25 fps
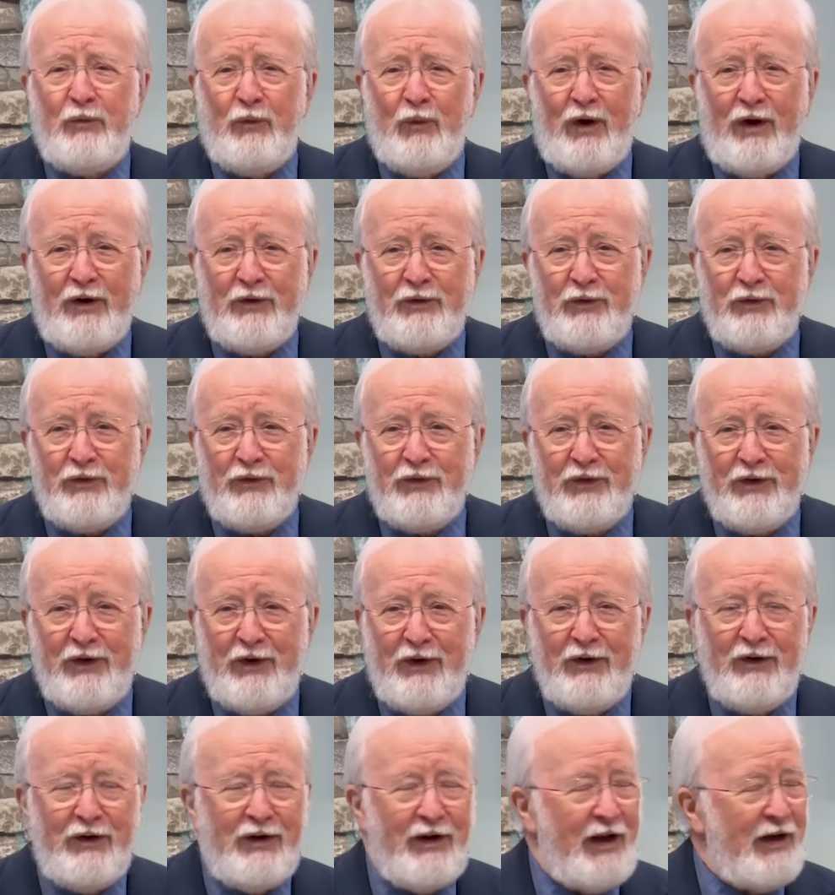watchers
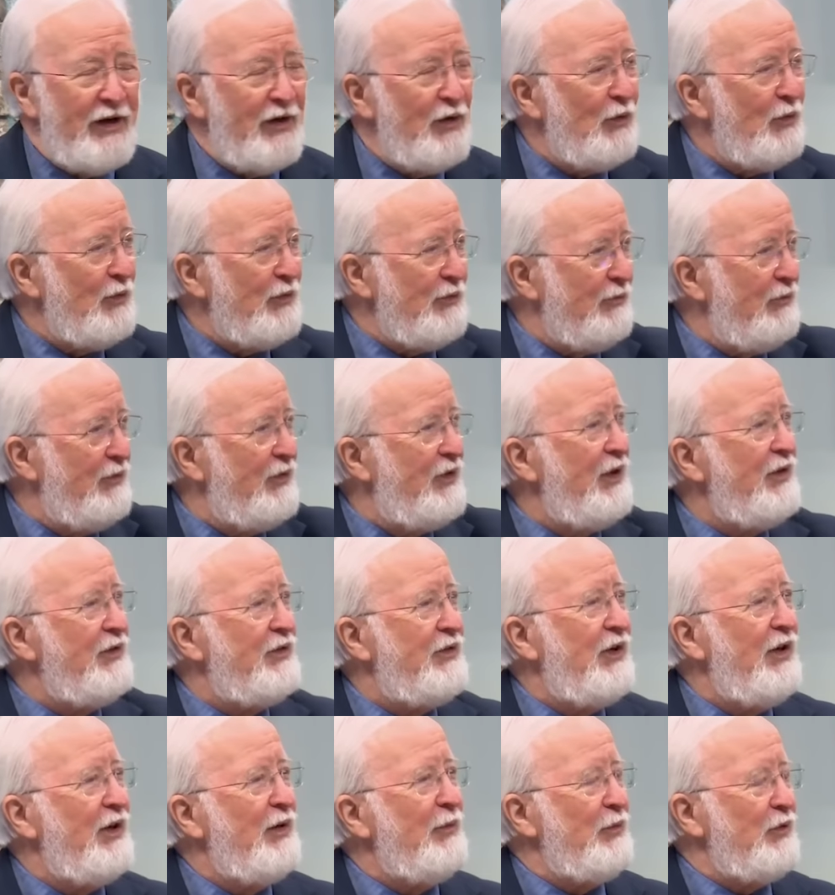here, and I know
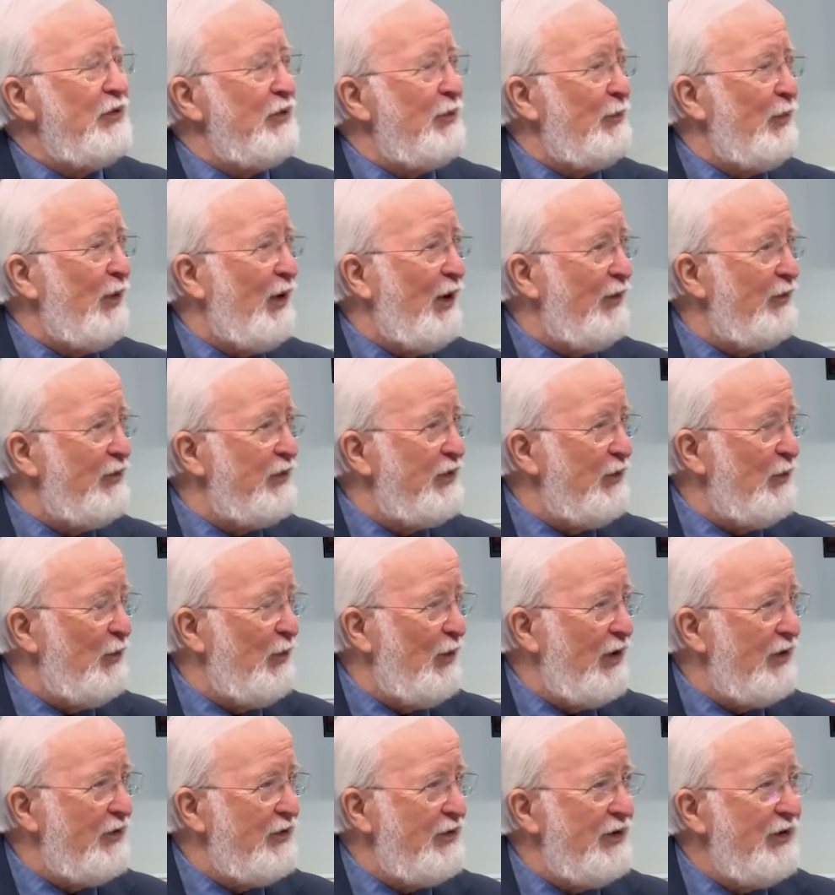Tim is a prophecy
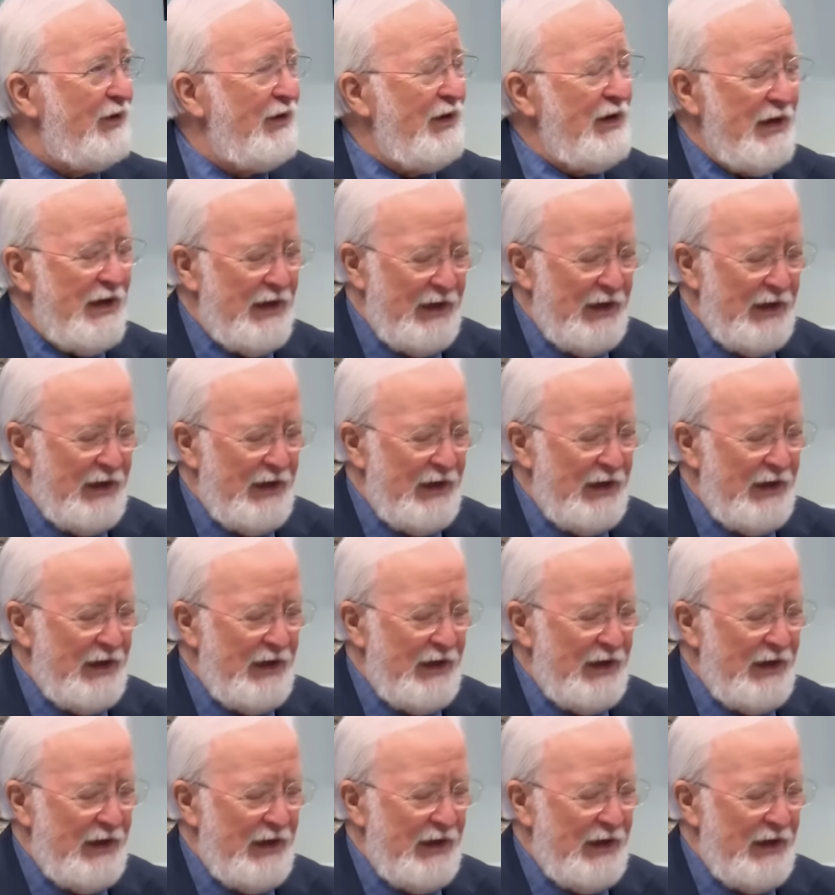watcher.